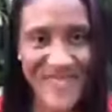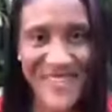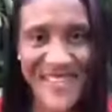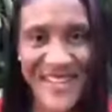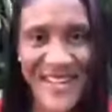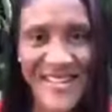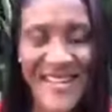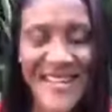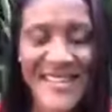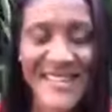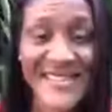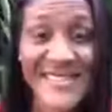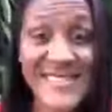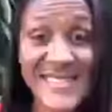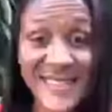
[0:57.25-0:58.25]
That
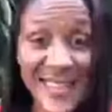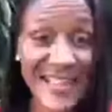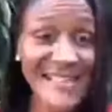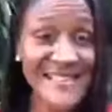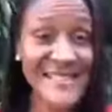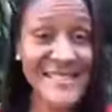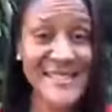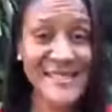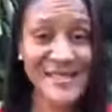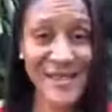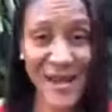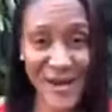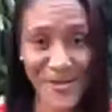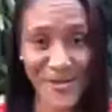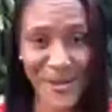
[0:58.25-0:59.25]
is the next
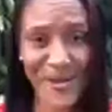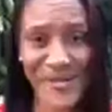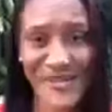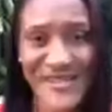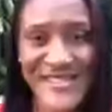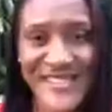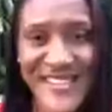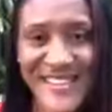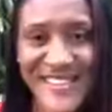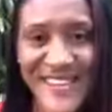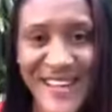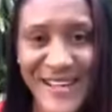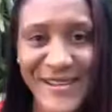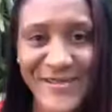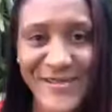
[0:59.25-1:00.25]
stop on this
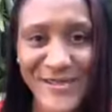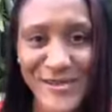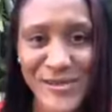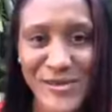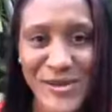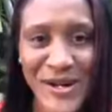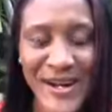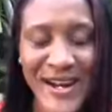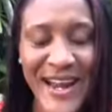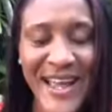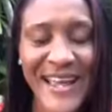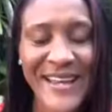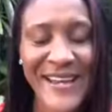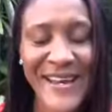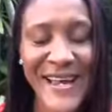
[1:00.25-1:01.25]
leg of the tour,
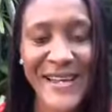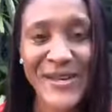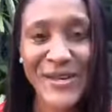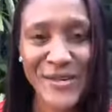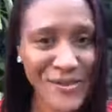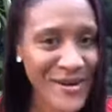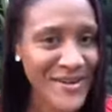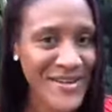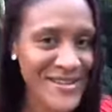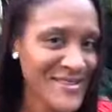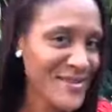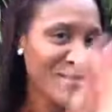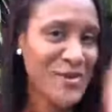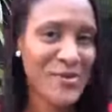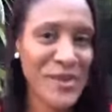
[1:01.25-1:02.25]
and no worries,
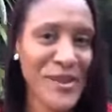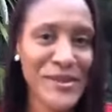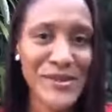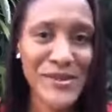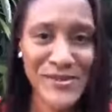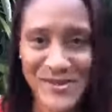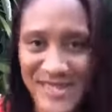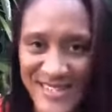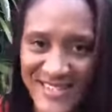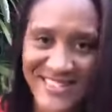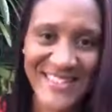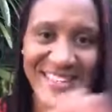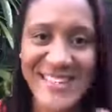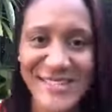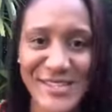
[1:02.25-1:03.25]
it won't be a new
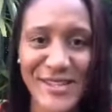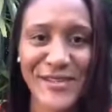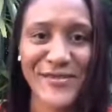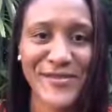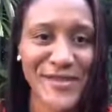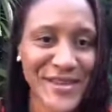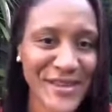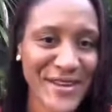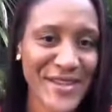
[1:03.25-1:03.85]
destination for